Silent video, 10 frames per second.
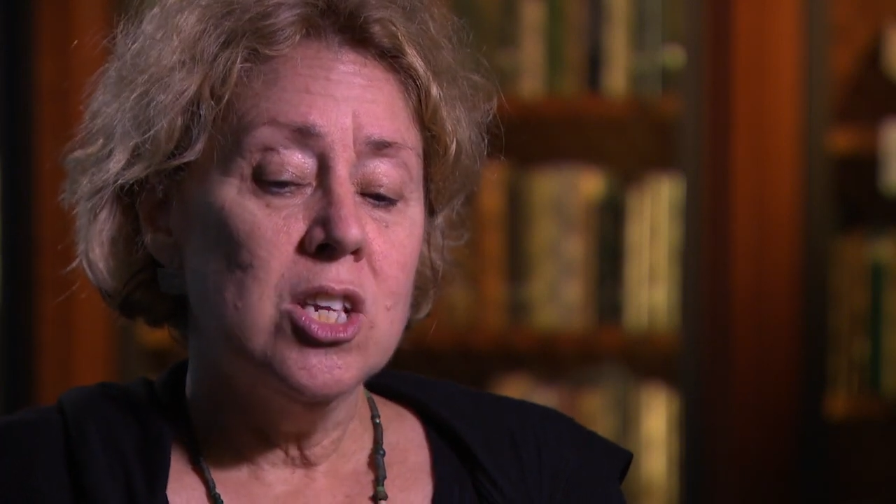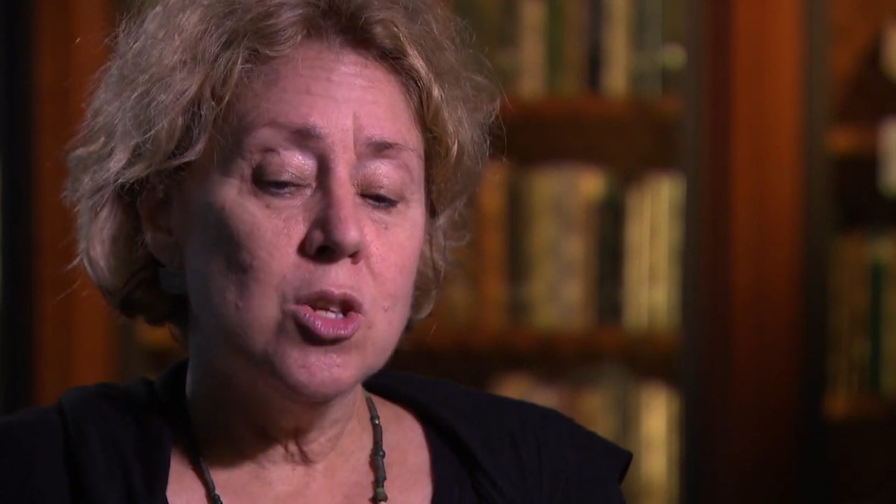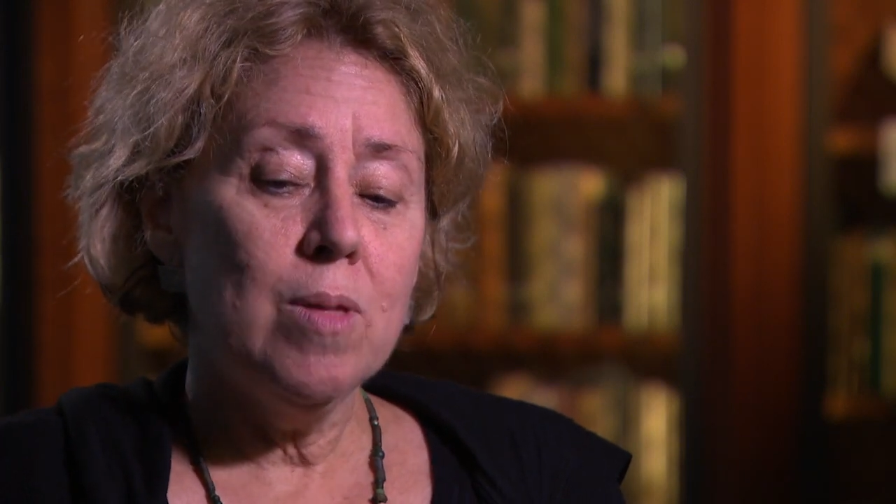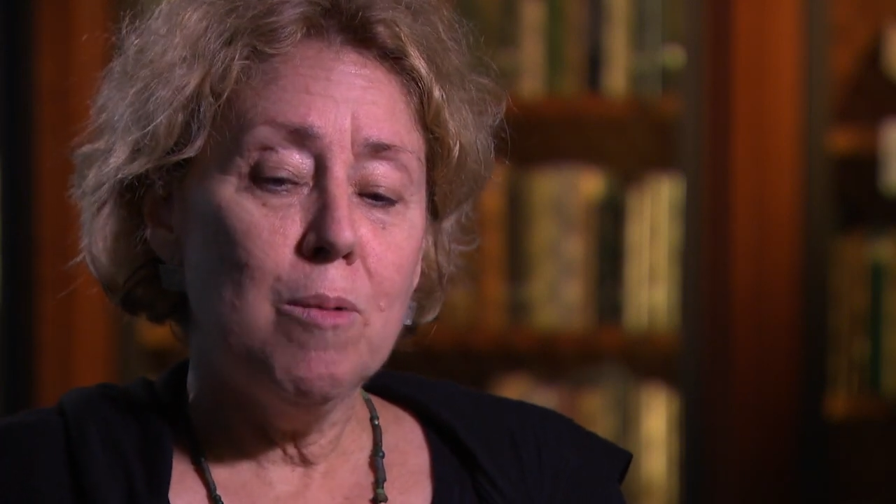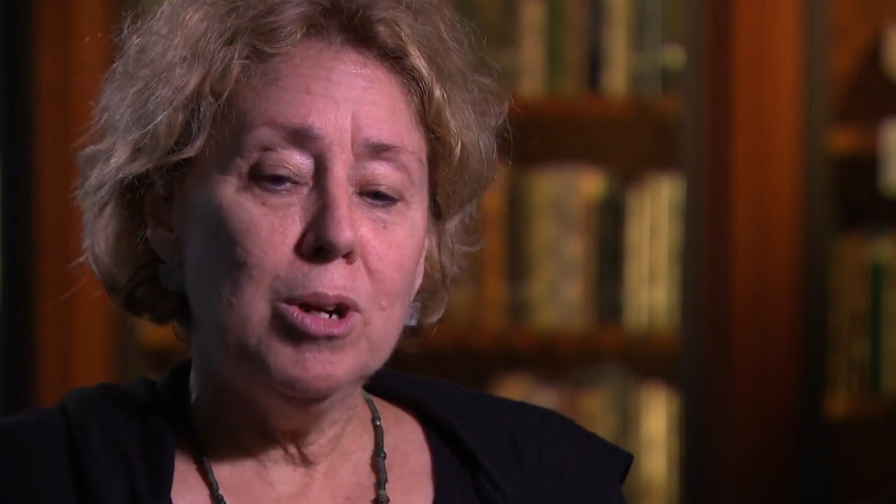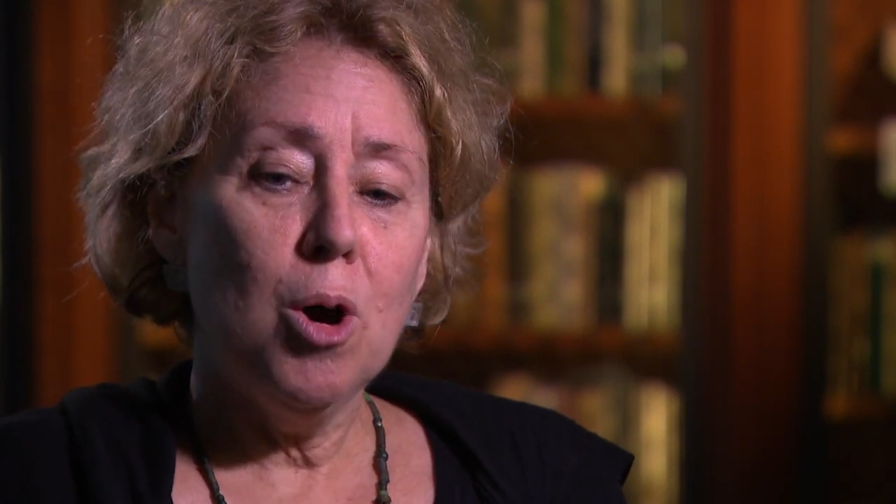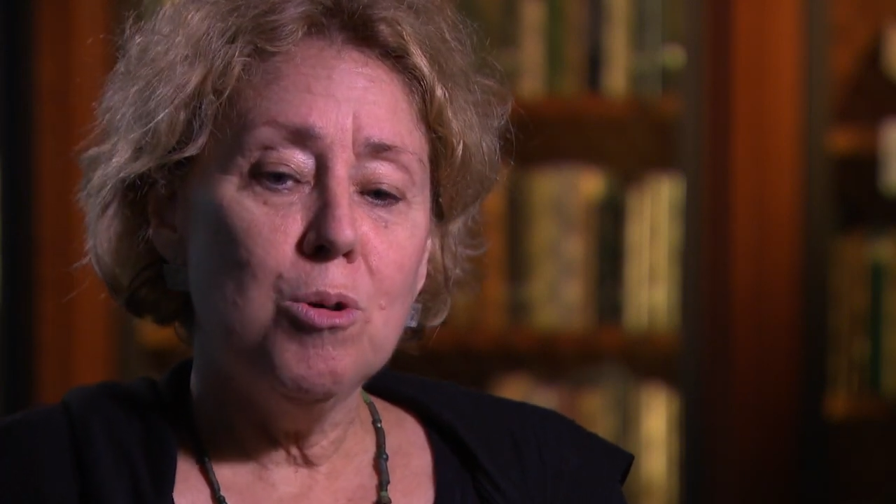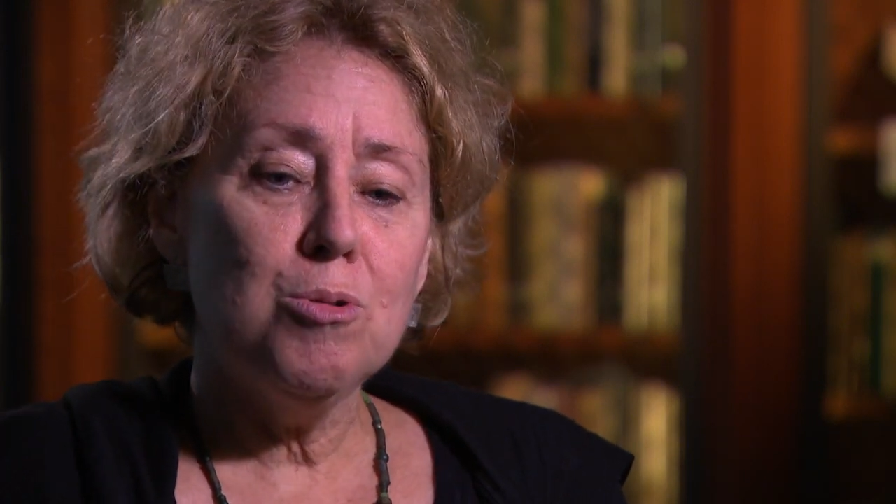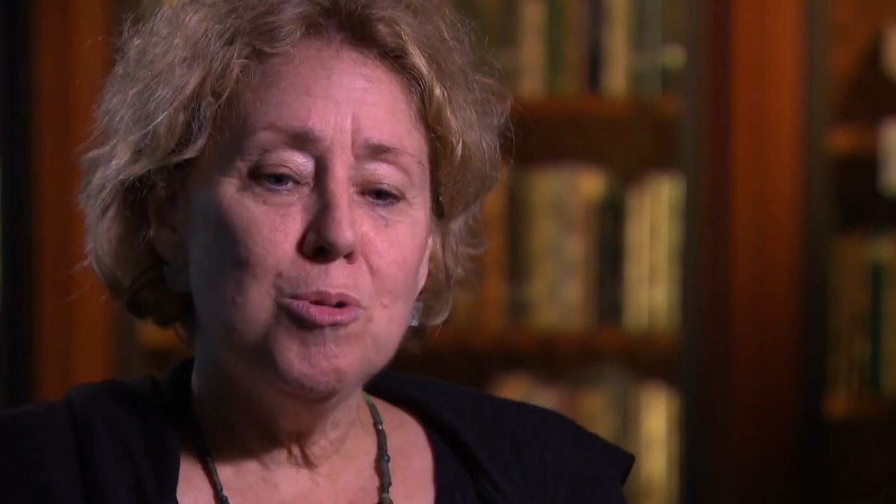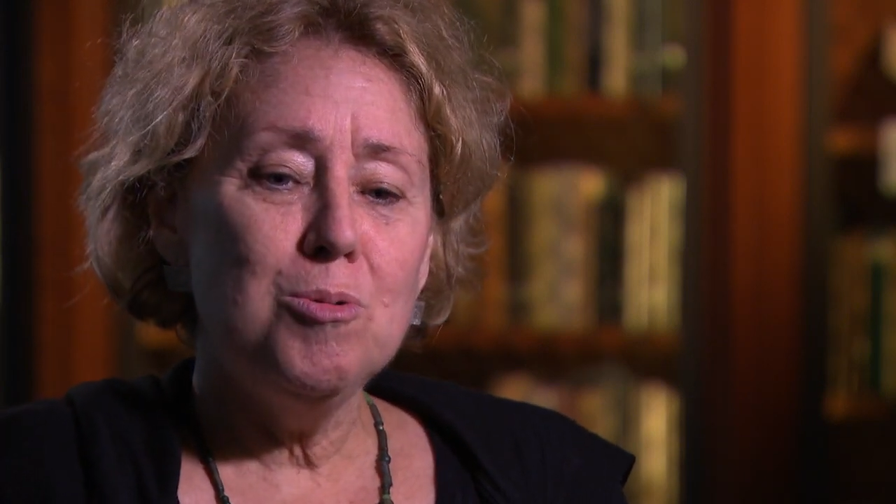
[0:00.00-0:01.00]
So they would
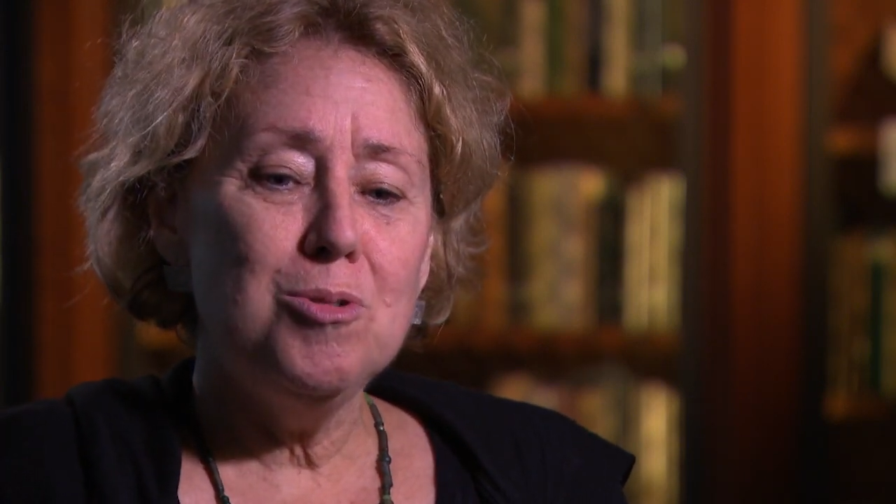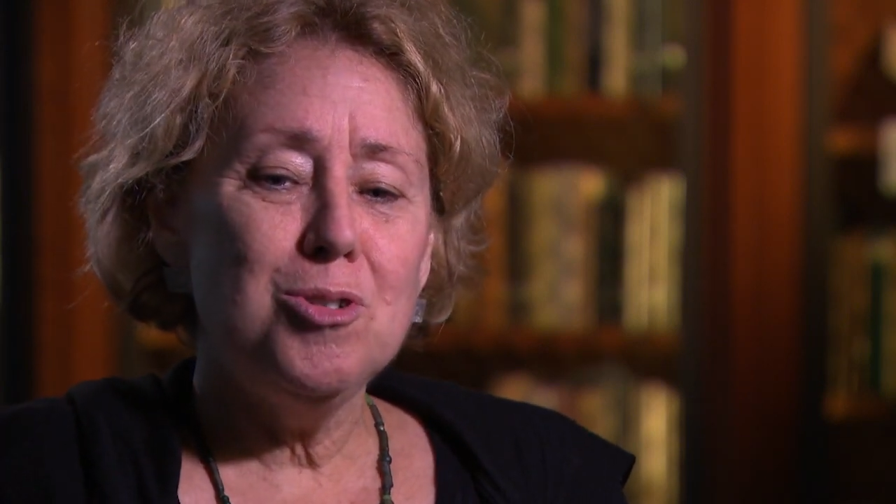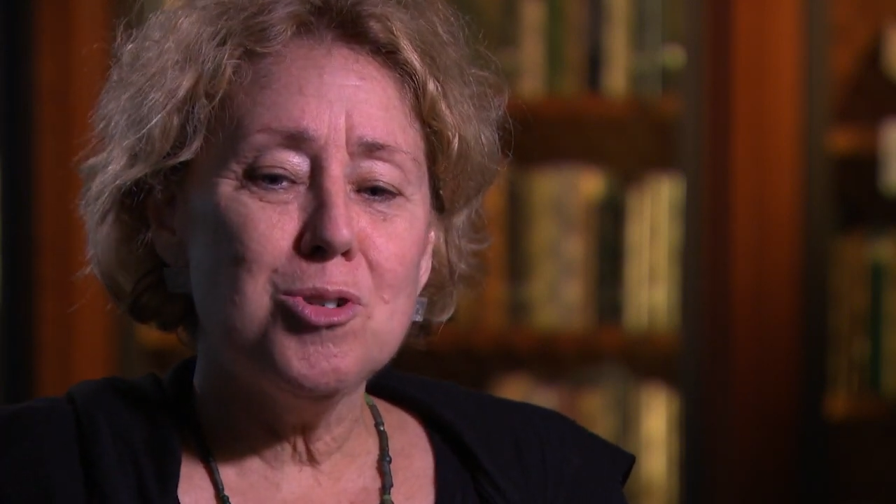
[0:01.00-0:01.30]
go through